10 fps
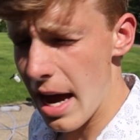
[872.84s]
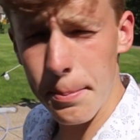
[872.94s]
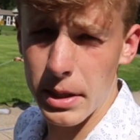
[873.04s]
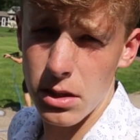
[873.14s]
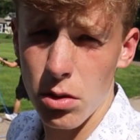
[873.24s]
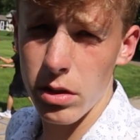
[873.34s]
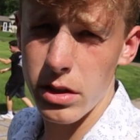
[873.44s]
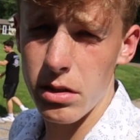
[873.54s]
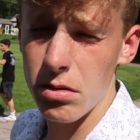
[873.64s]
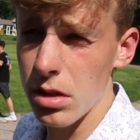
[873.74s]
app got totally
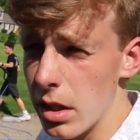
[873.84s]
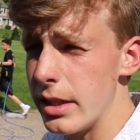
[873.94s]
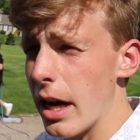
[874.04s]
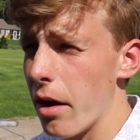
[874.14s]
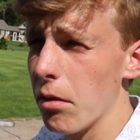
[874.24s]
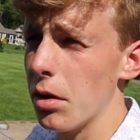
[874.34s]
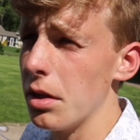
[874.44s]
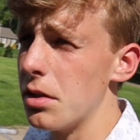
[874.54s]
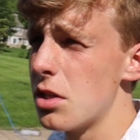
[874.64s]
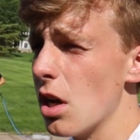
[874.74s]

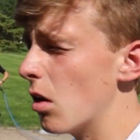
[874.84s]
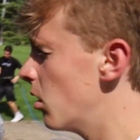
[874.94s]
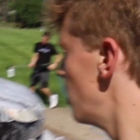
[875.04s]
undownloaded, so